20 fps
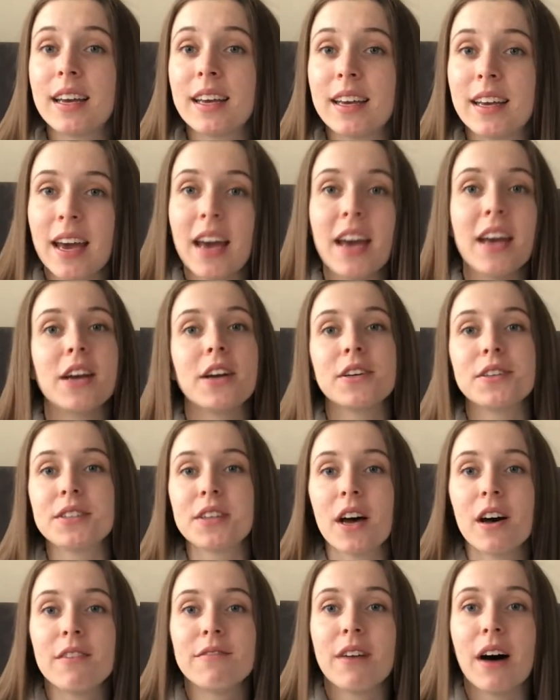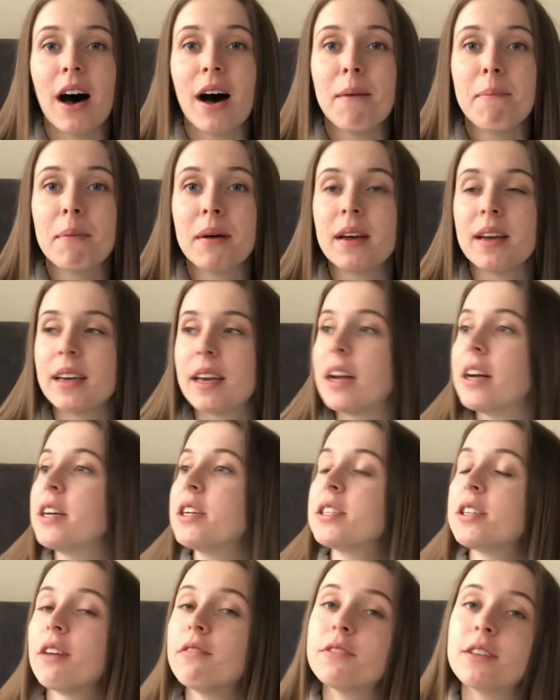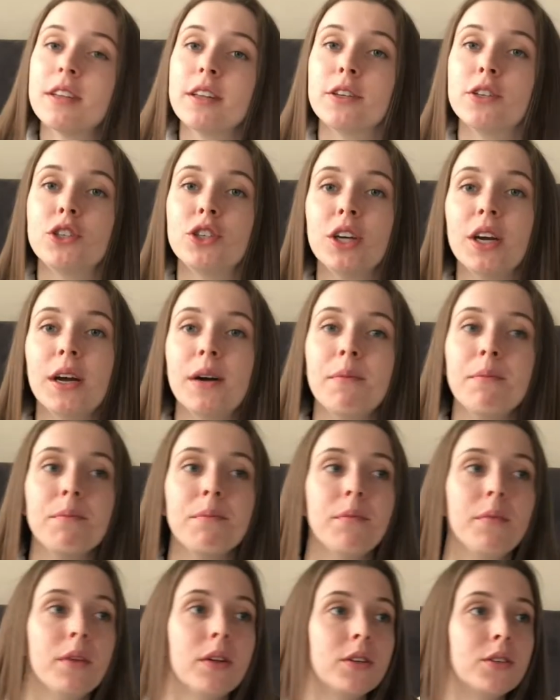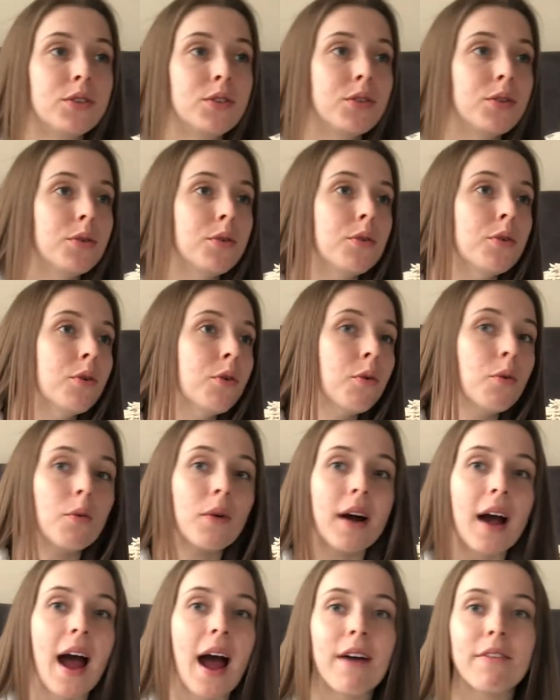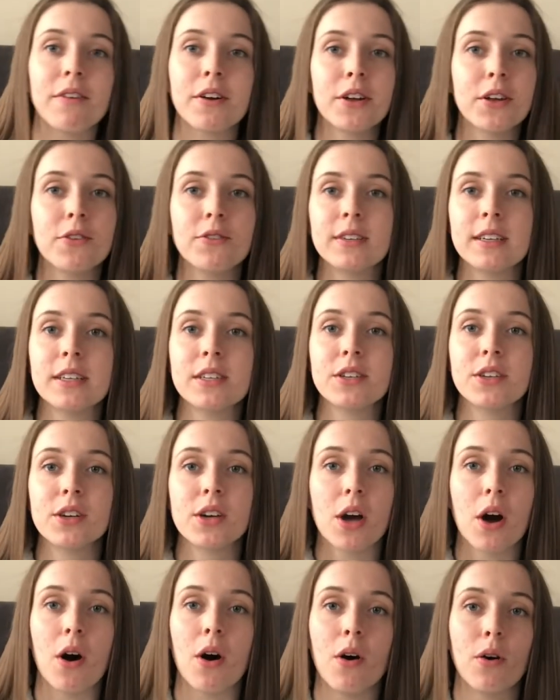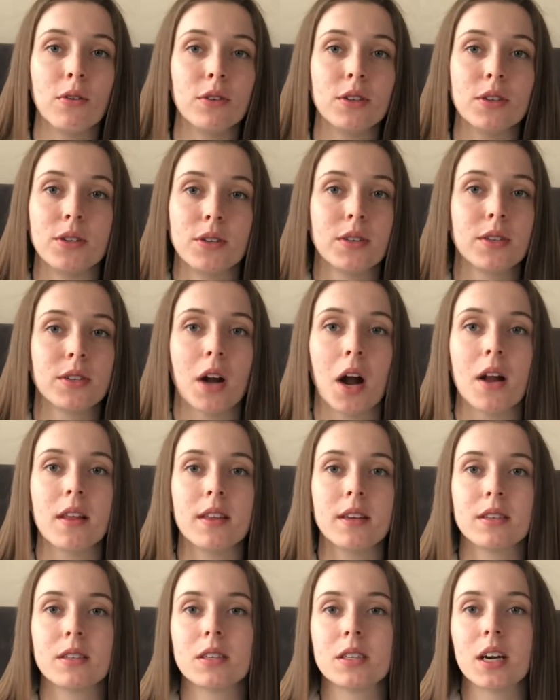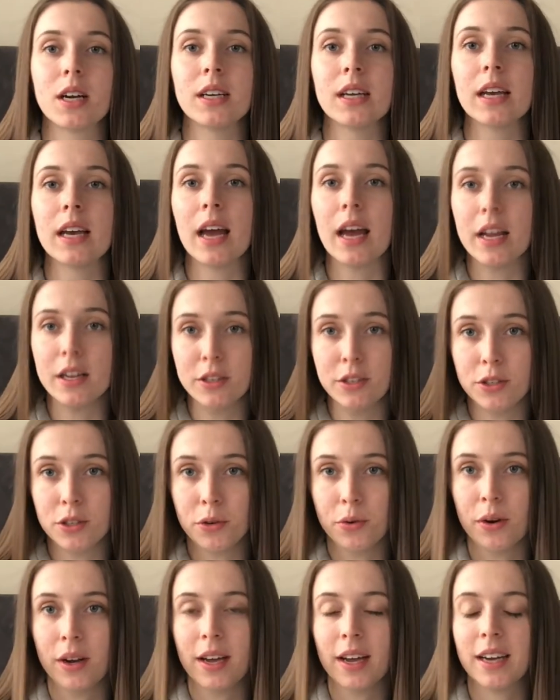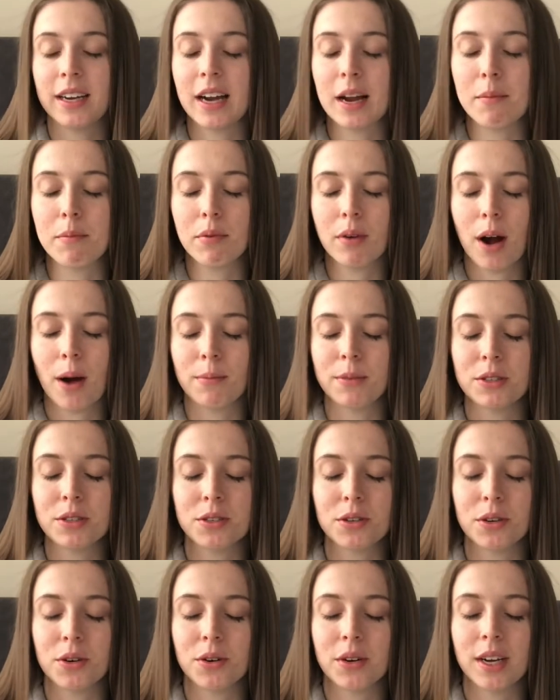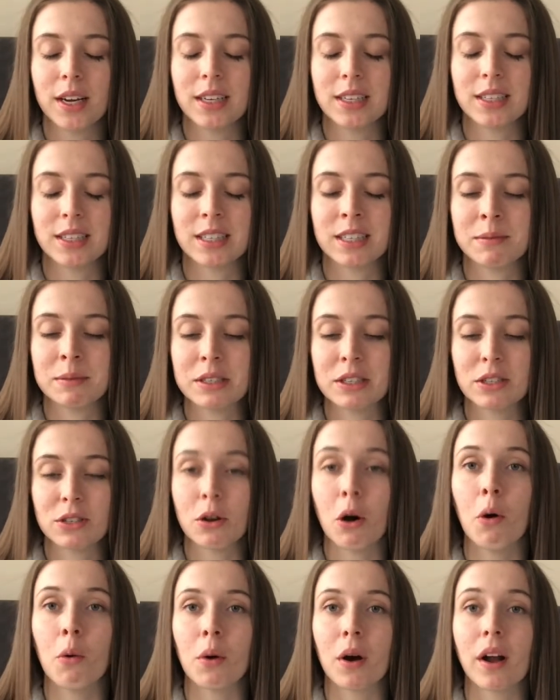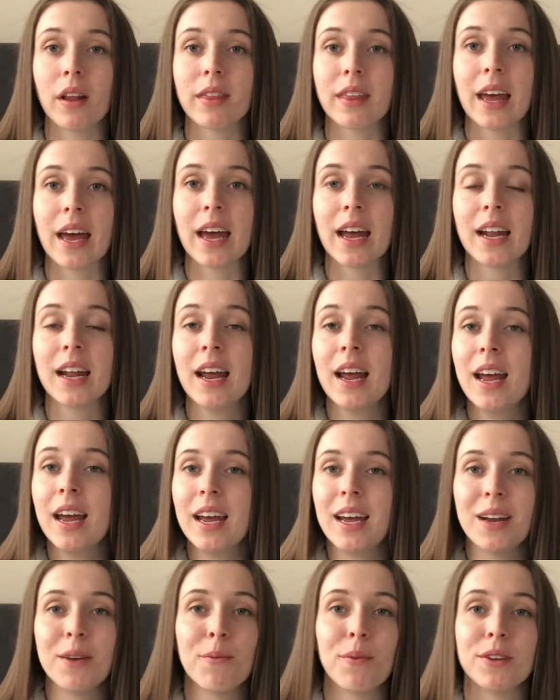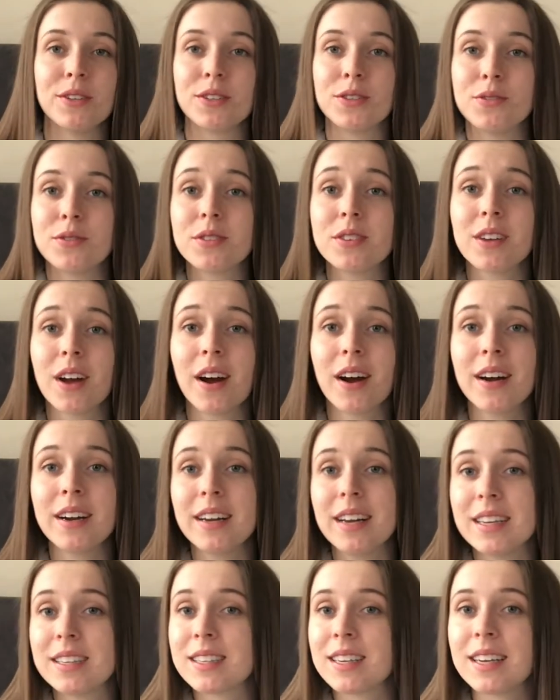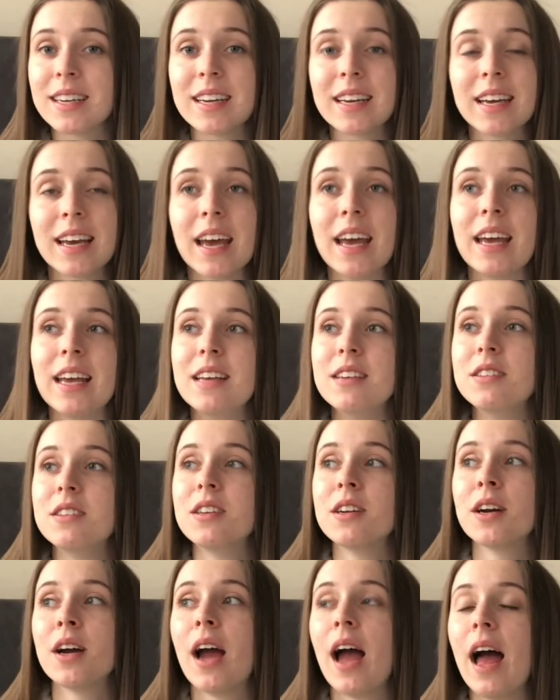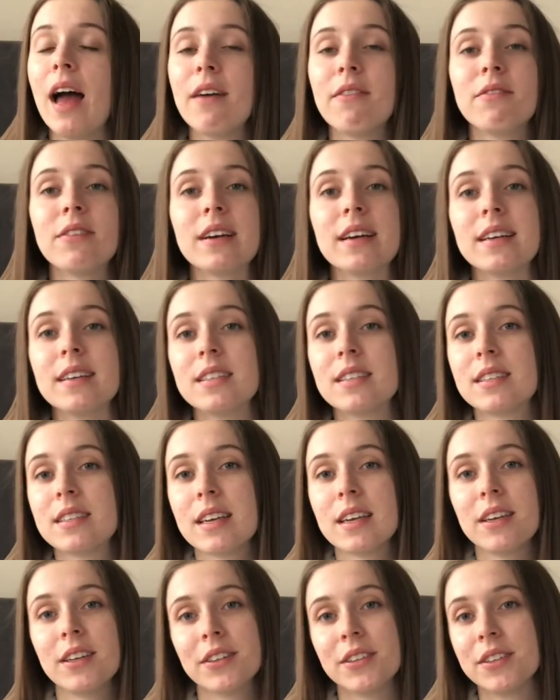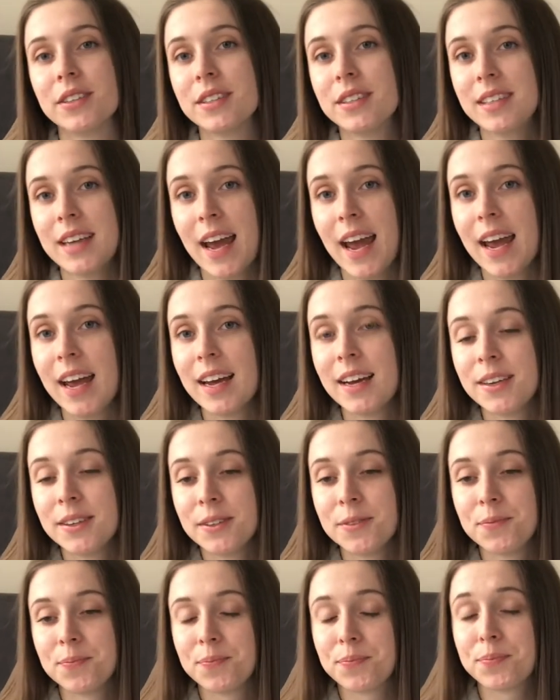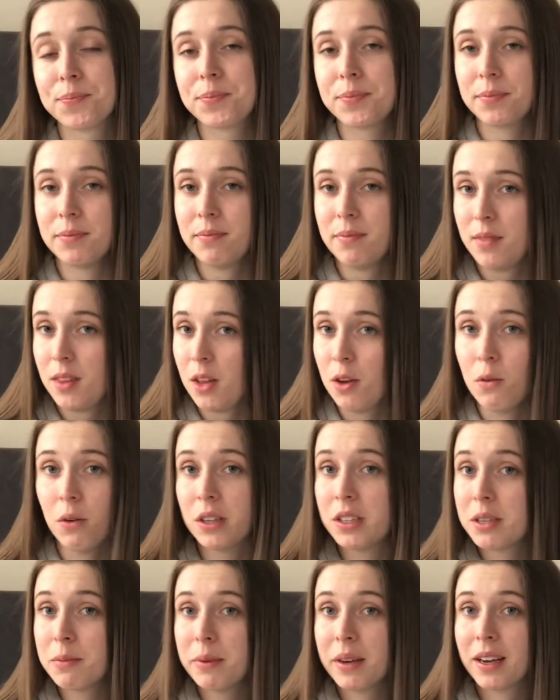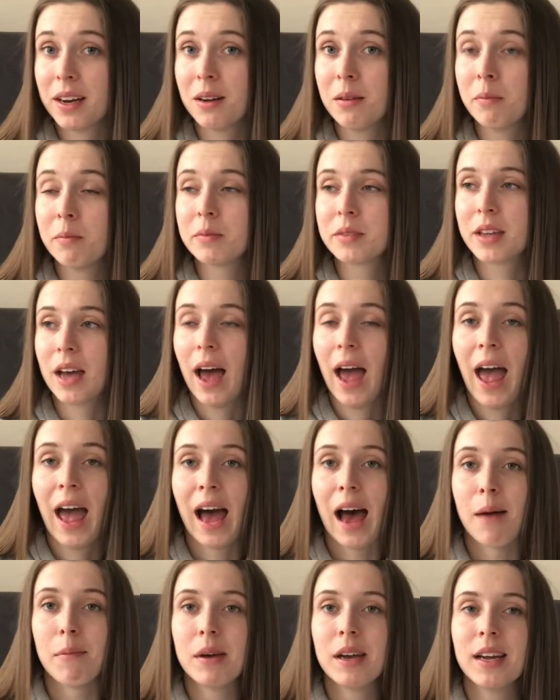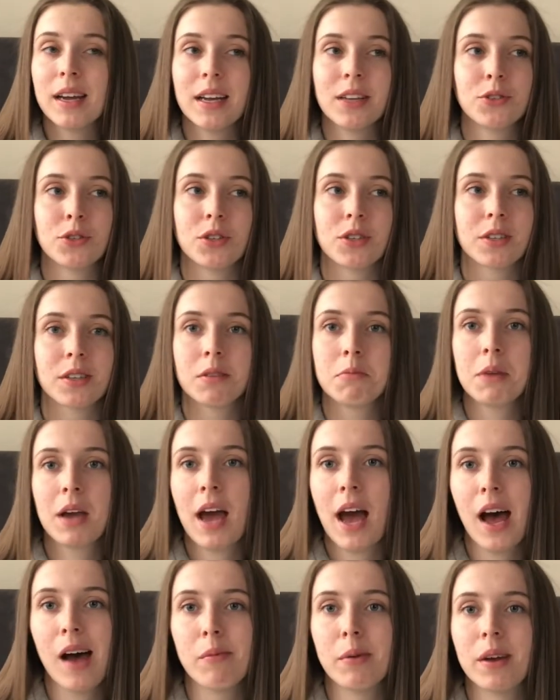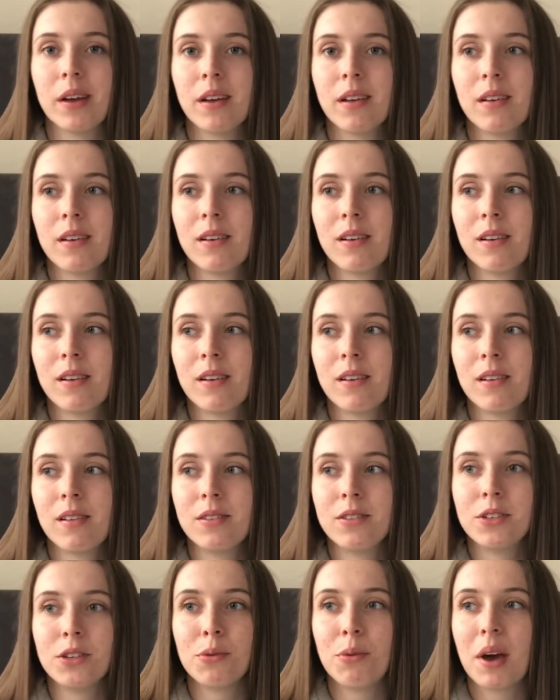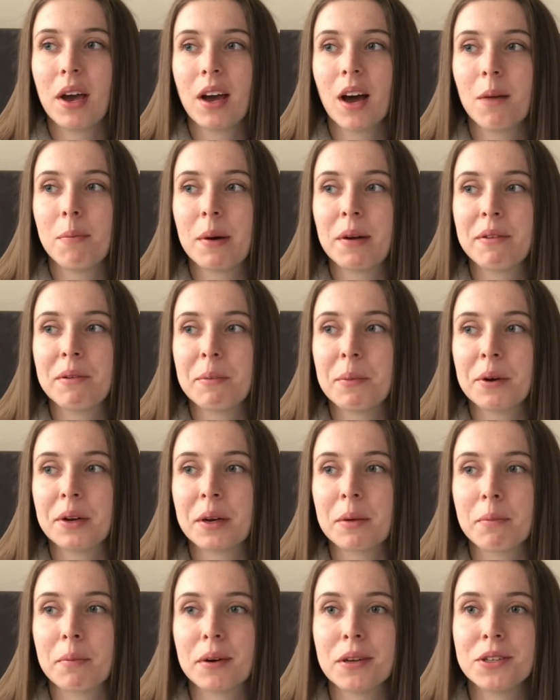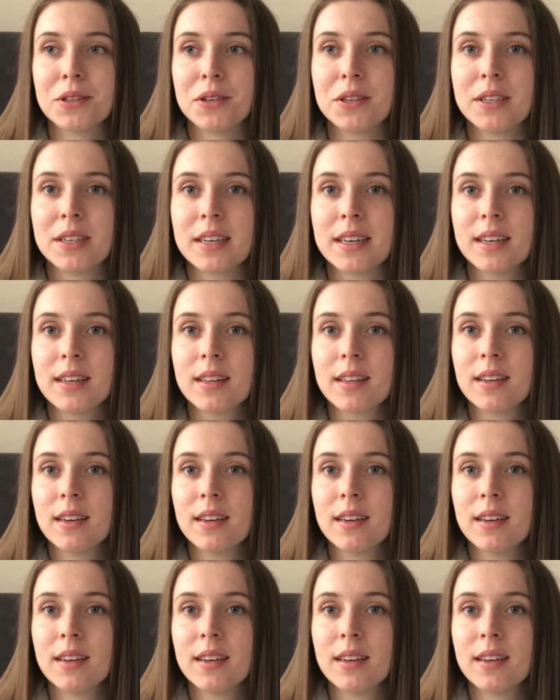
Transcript: Get yourself up. Get yourself to the gym, to wherever you need to go to start this journey and do it. And I promise you, it is going to be so worth it. And once you start, it's going to get easier every single day. Once it becomes a habit, it's just going to be a habit. Do you wake up every morning and brush your teeth?